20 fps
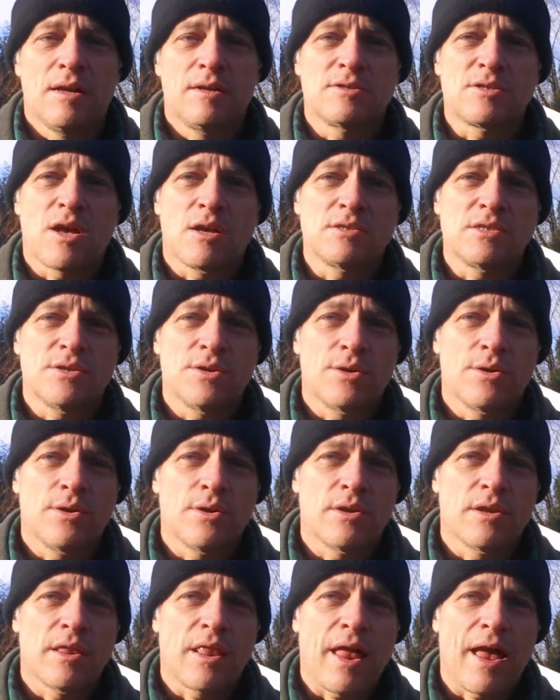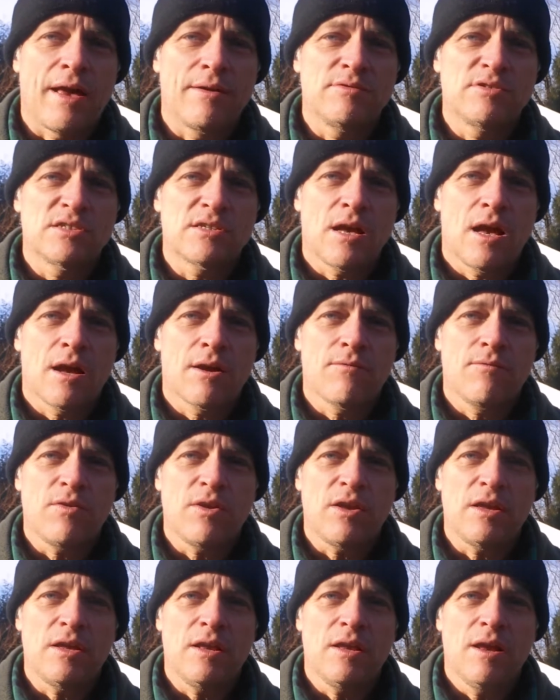It's also a good livestock
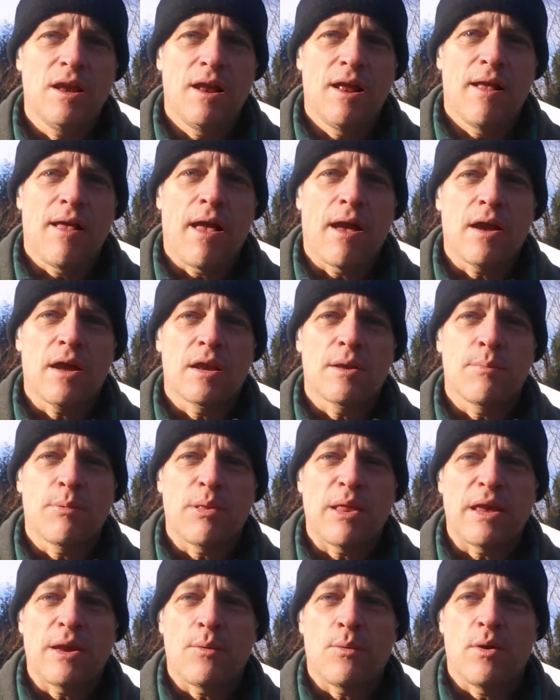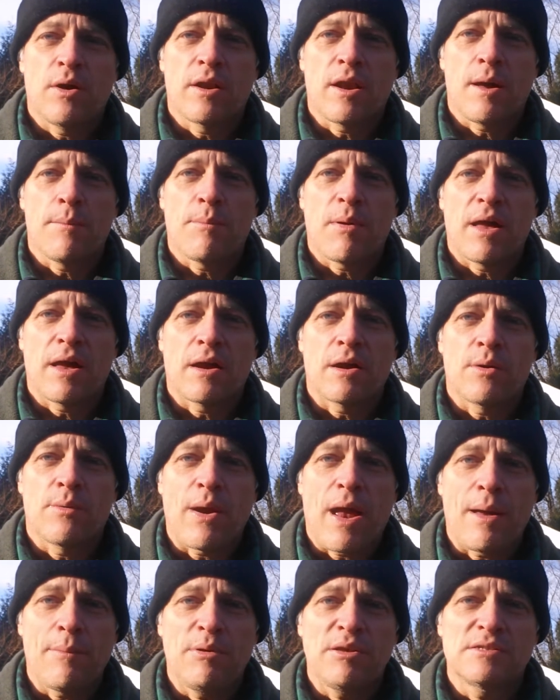feed. I'm going to plant one up by our
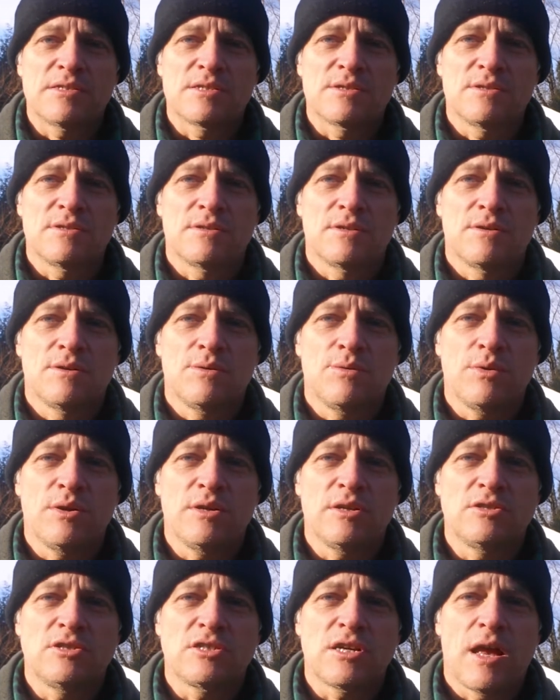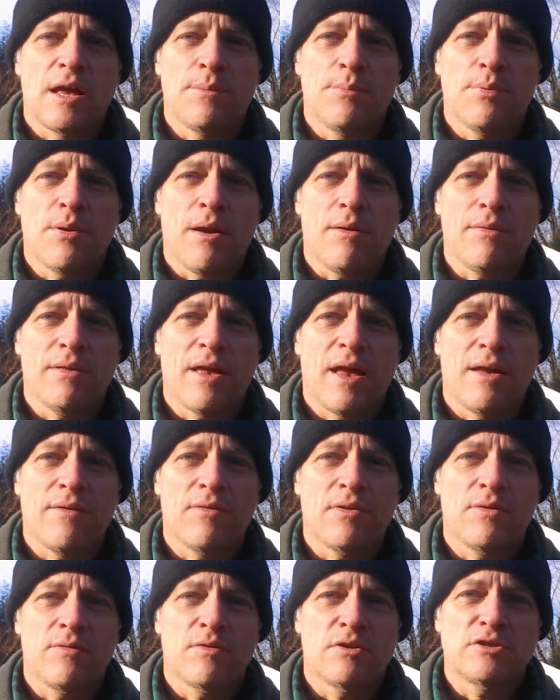rabbits, which I probably
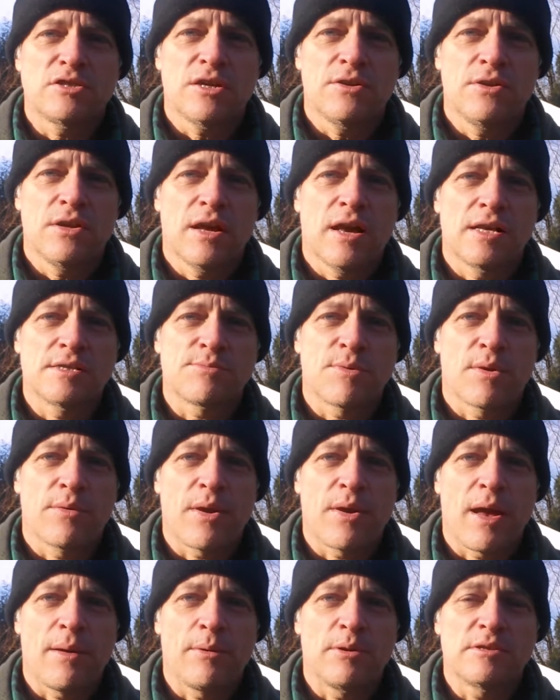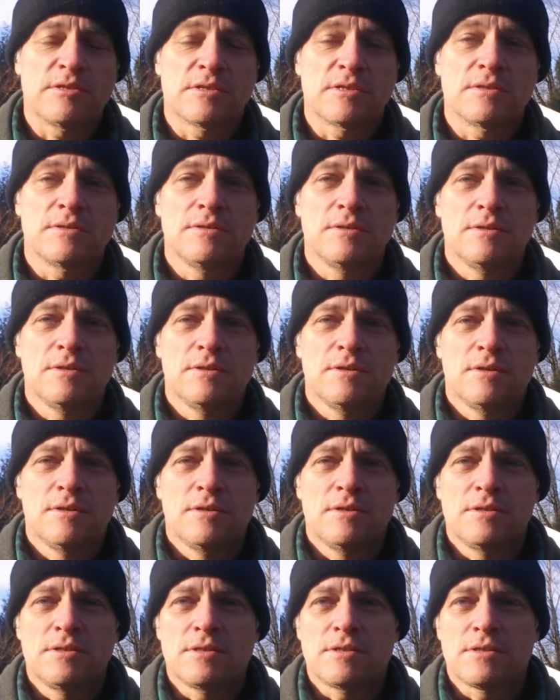haven't even shown you guys my rabbits.
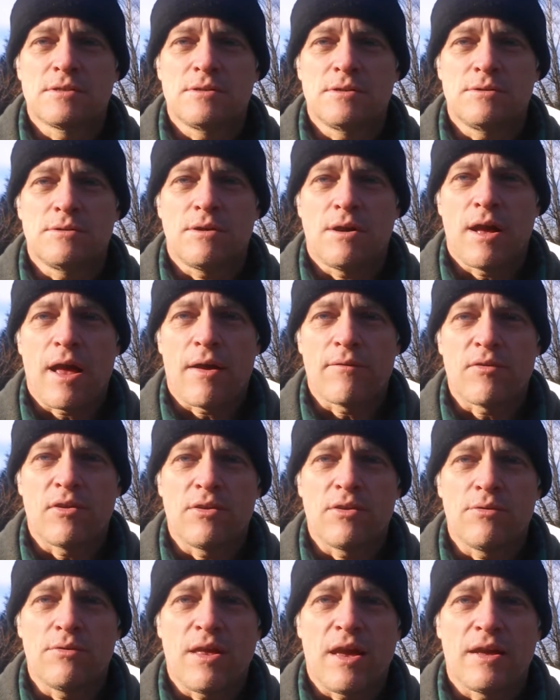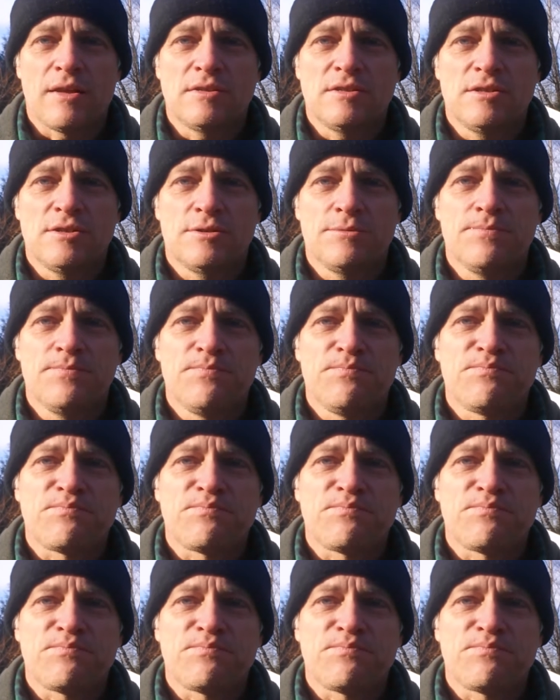So I'll have to do that too.